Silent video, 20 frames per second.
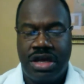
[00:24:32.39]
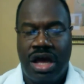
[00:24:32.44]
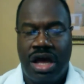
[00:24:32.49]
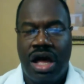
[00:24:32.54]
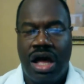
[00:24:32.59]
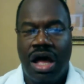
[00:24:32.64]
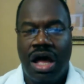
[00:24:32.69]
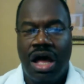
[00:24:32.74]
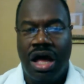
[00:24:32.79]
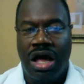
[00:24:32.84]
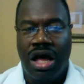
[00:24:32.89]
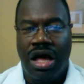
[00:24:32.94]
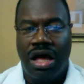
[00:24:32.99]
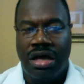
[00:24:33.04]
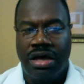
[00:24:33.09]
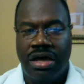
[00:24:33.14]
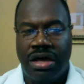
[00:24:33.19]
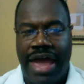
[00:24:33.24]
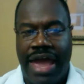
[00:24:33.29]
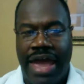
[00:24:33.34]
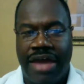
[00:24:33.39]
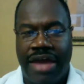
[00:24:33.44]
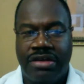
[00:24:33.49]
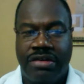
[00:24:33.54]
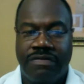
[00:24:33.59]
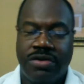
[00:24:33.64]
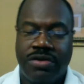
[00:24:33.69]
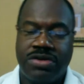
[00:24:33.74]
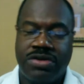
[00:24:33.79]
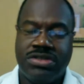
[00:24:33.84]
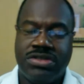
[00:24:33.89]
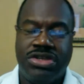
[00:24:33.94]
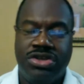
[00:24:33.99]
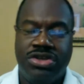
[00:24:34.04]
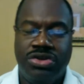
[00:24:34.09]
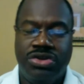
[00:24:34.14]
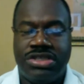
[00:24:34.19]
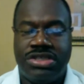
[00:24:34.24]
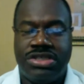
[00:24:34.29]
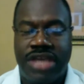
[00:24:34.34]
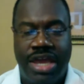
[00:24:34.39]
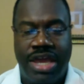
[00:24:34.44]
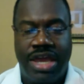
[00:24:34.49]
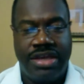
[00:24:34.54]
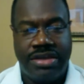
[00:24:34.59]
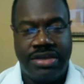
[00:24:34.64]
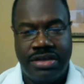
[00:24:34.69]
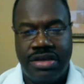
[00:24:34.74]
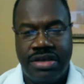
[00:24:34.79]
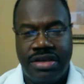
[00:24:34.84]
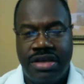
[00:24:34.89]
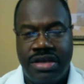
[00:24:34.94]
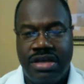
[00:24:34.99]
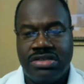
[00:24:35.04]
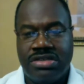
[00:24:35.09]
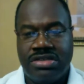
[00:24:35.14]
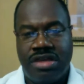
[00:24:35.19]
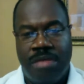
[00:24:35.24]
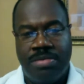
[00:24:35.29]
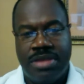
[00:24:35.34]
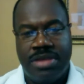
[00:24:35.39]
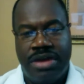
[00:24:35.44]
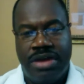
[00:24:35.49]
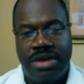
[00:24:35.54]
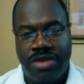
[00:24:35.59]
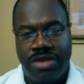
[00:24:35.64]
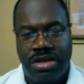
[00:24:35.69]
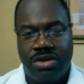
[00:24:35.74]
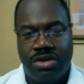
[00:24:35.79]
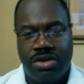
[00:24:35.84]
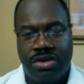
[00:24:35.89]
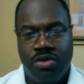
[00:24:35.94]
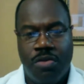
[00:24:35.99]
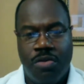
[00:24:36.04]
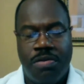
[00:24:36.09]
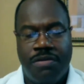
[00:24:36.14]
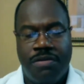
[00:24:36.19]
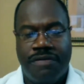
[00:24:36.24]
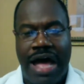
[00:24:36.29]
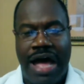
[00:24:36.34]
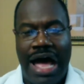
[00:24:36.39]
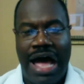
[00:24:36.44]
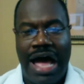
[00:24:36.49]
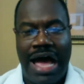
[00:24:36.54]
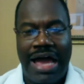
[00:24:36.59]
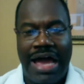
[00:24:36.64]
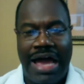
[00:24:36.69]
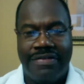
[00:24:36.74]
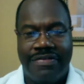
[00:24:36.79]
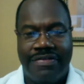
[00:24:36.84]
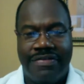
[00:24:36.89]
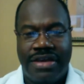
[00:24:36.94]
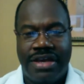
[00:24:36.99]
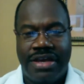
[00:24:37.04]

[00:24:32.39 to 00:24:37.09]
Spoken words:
And conversely, you could take some that are in the Group of 5